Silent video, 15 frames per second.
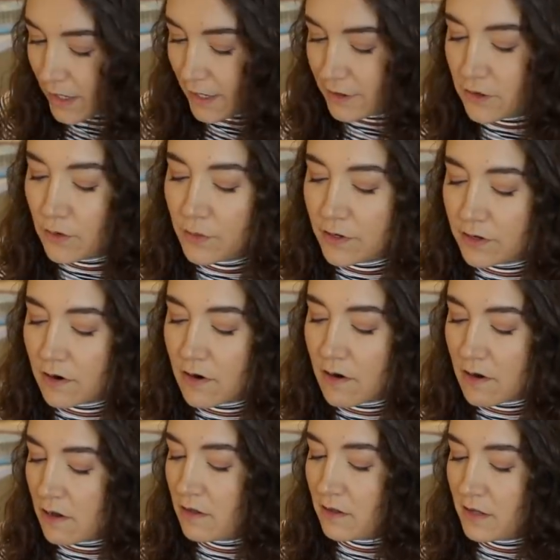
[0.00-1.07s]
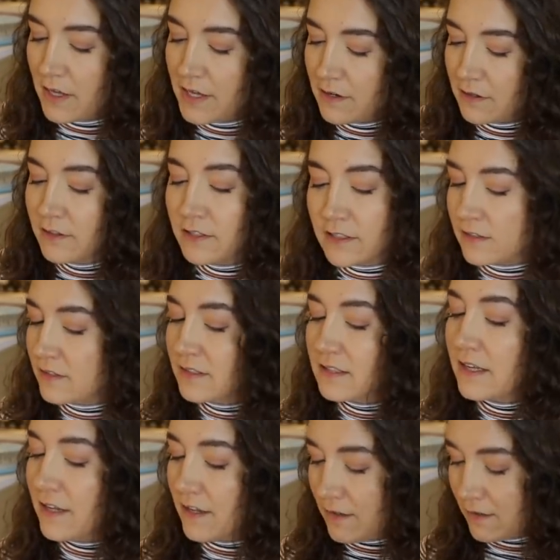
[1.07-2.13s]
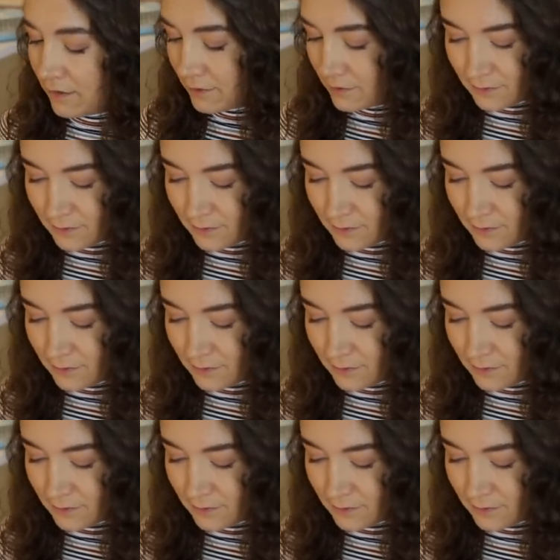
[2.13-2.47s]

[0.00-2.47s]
I know you're all here to see,